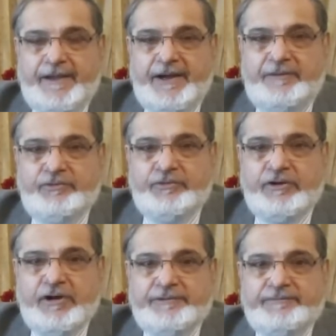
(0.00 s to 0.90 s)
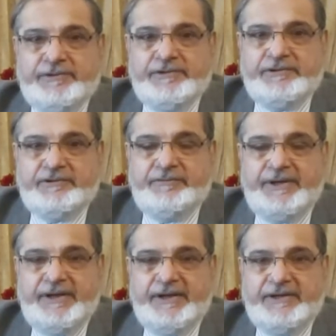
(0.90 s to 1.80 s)
and more hospitals should
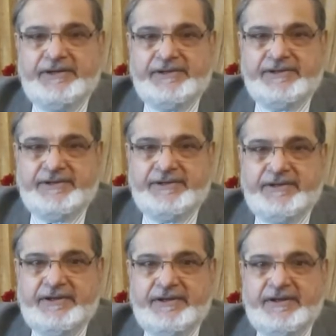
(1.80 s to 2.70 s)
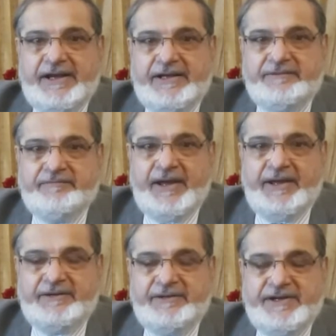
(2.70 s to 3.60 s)
be registered. That's
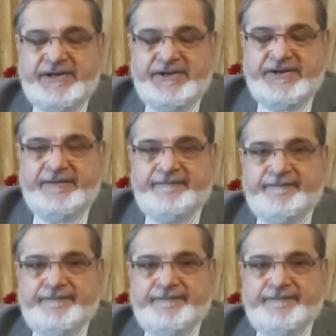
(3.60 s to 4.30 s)
my suggestion.